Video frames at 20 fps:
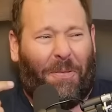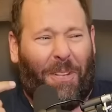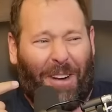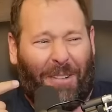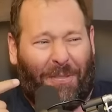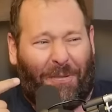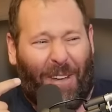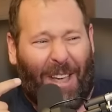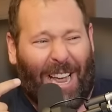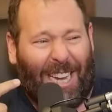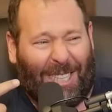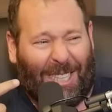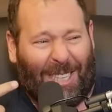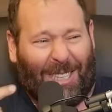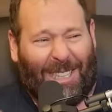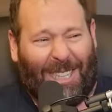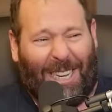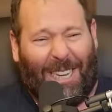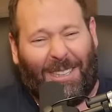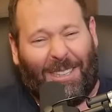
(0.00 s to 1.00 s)
what face is
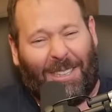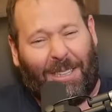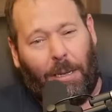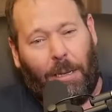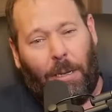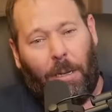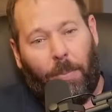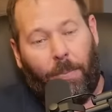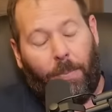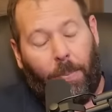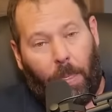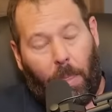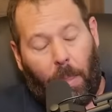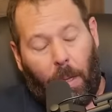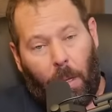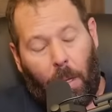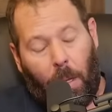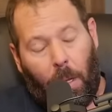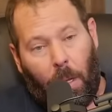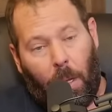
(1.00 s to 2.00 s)
this oh
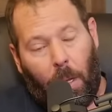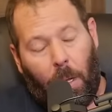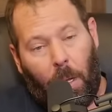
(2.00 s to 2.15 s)
yeah